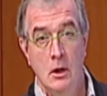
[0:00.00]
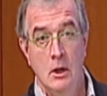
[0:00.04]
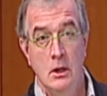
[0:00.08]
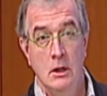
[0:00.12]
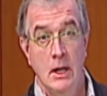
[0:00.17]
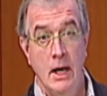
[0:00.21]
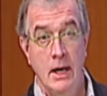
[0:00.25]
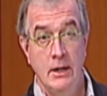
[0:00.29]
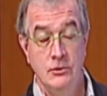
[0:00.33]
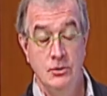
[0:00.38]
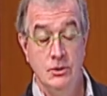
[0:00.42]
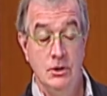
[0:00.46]

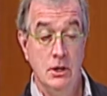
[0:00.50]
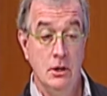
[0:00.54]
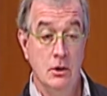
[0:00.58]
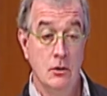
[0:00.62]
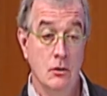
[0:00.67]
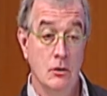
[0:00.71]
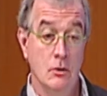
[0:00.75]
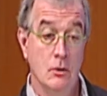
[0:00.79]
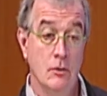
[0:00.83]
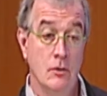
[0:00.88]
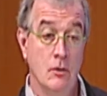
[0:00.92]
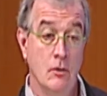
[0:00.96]
Last
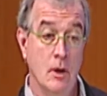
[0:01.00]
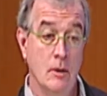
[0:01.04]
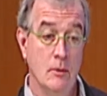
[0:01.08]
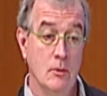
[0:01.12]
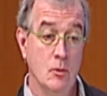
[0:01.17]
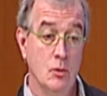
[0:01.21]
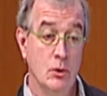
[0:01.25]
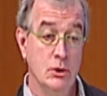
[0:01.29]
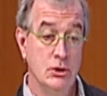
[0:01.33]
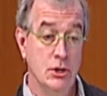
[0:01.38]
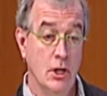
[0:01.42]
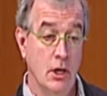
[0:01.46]
year, the Robert
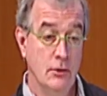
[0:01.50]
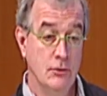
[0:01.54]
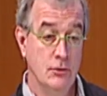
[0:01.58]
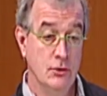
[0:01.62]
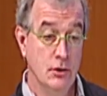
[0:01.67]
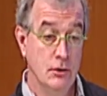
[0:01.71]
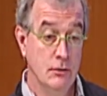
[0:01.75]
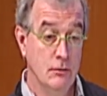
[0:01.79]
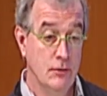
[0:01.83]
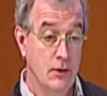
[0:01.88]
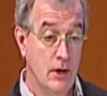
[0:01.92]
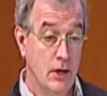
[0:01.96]
Wood
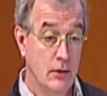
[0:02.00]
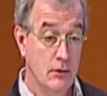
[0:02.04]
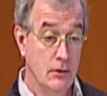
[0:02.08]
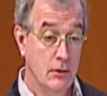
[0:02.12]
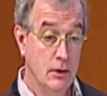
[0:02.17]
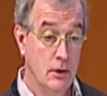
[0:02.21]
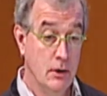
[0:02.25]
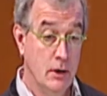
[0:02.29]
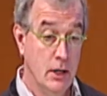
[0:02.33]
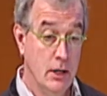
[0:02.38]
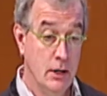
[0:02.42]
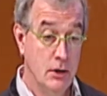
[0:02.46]
Johnson
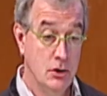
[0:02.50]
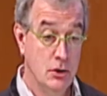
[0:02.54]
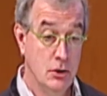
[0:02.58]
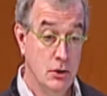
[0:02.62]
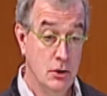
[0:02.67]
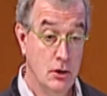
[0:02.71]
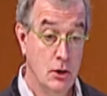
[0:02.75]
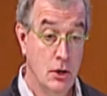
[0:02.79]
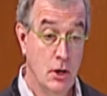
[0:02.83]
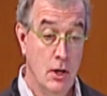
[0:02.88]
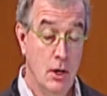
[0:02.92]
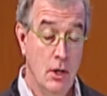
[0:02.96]

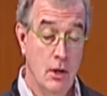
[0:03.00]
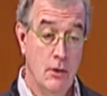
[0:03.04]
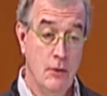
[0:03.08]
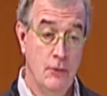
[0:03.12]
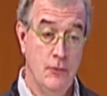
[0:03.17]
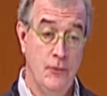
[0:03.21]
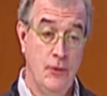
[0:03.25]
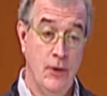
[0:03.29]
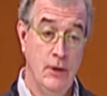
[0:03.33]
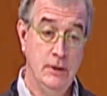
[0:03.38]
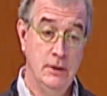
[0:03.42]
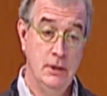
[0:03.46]
Foundation
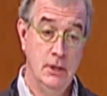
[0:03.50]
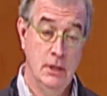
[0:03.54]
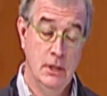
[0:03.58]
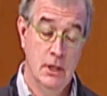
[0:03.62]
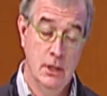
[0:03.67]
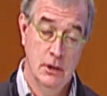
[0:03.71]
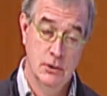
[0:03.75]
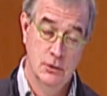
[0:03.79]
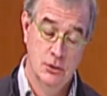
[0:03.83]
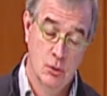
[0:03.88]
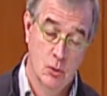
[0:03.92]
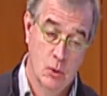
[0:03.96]
funded
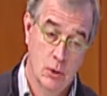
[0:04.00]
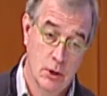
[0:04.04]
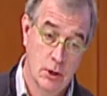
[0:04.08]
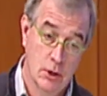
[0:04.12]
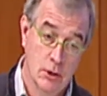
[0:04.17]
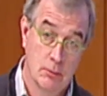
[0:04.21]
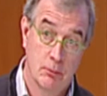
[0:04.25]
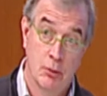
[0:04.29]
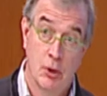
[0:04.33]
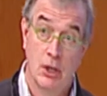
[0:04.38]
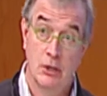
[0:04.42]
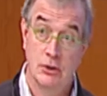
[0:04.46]
us to work on
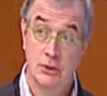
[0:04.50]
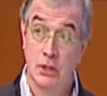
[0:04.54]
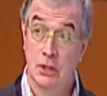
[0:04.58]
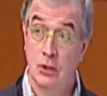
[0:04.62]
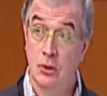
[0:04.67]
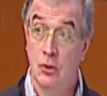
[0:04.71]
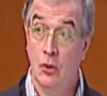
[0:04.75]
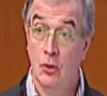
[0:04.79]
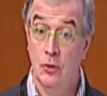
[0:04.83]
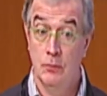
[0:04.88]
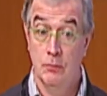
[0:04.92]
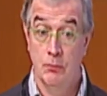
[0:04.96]
a project
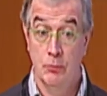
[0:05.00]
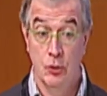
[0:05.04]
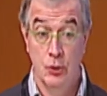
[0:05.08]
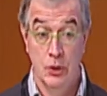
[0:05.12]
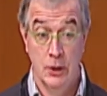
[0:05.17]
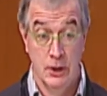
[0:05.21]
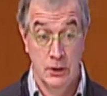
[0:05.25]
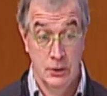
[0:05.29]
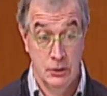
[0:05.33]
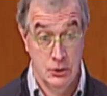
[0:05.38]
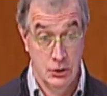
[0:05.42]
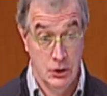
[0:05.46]
called
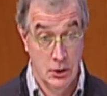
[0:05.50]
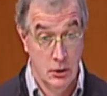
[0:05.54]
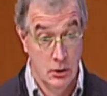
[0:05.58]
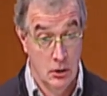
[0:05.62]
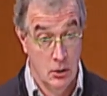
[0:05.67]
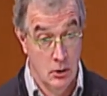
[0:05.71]
BRIDGE,